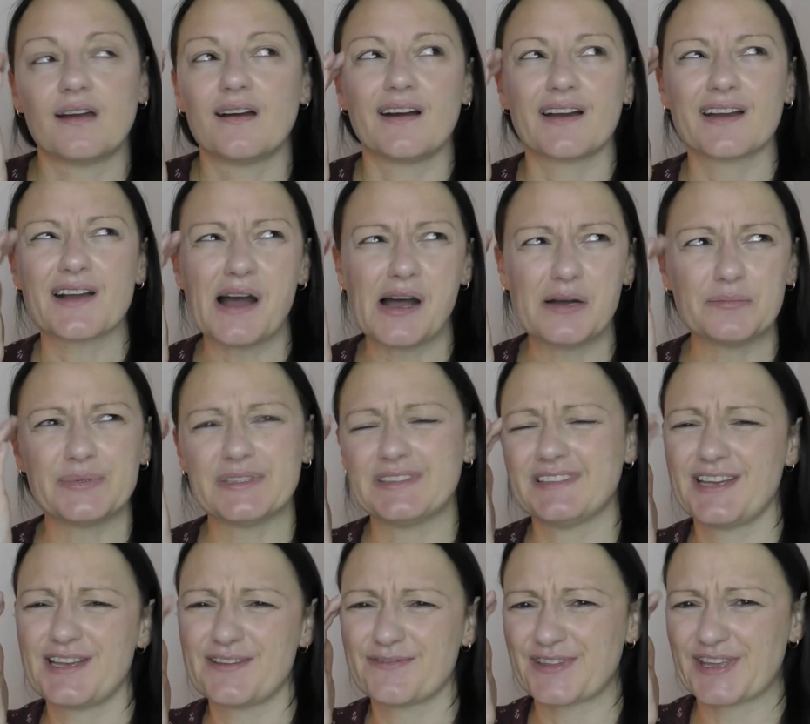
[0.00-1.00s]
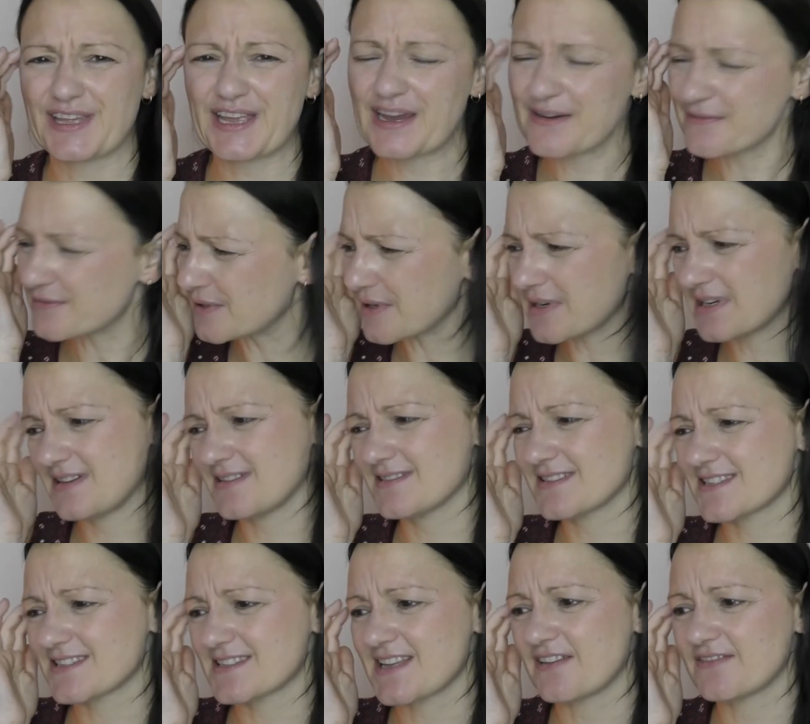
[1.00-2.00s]
I can't believe that everyone
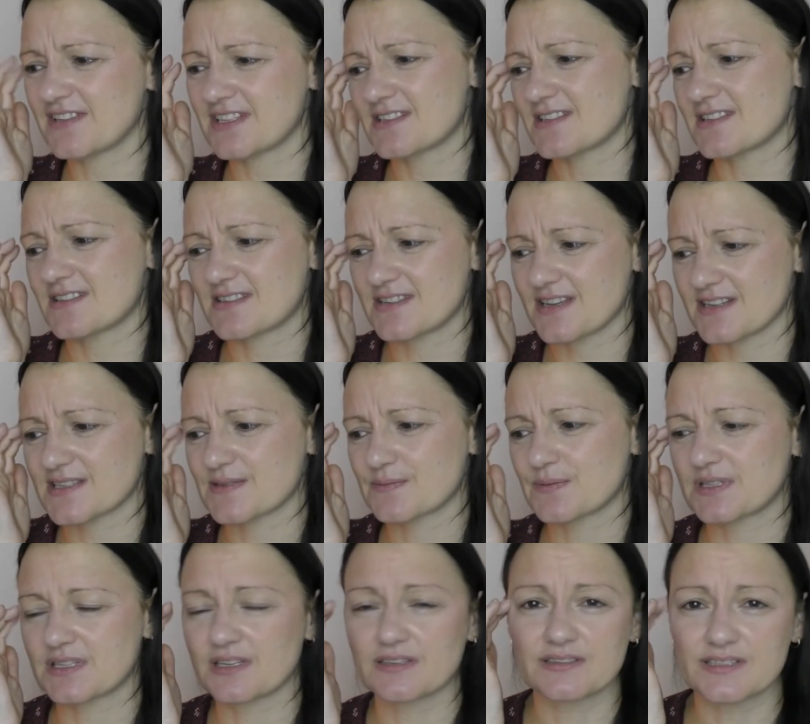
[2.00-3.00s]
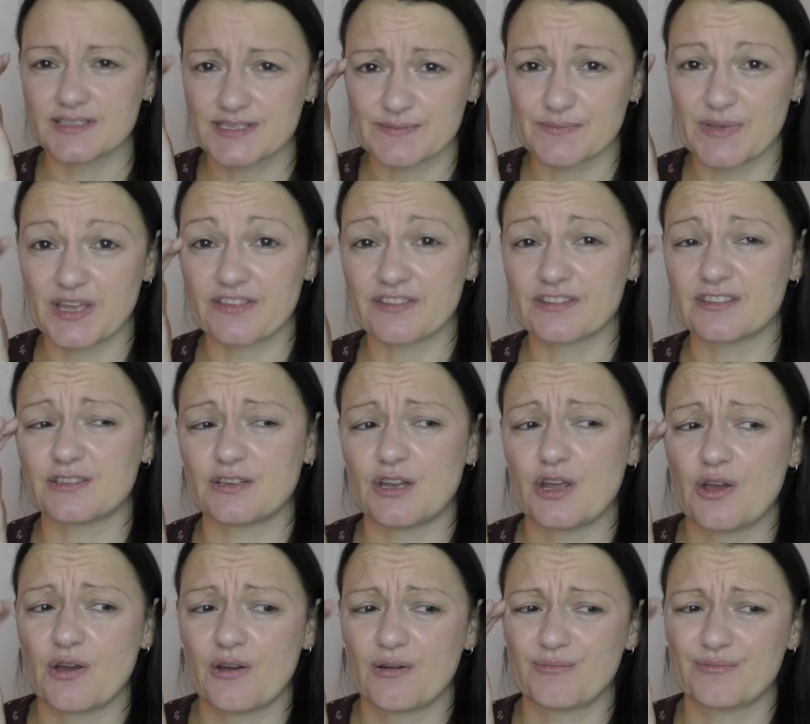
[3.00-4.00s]
else is having success with the list method,
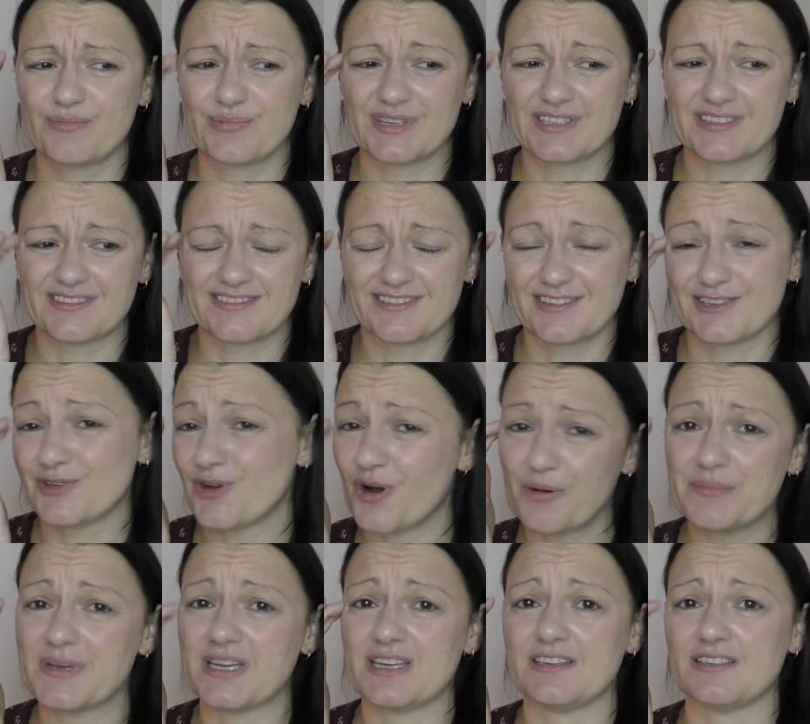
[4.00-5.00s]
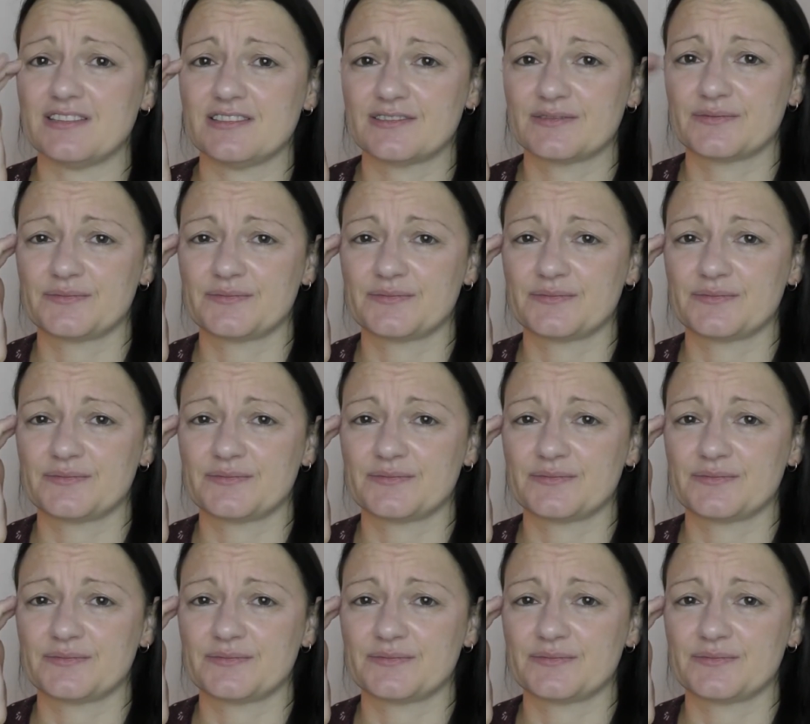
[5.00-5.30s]
but not me.